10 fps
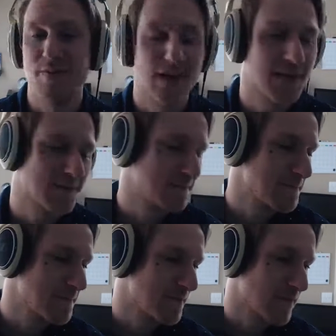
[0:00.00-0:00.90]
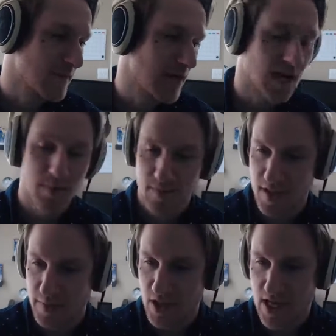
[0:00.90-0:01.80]
but
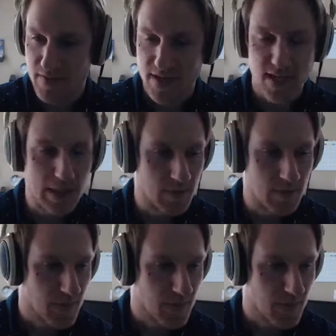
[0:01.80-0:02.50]
it'd be great if they did.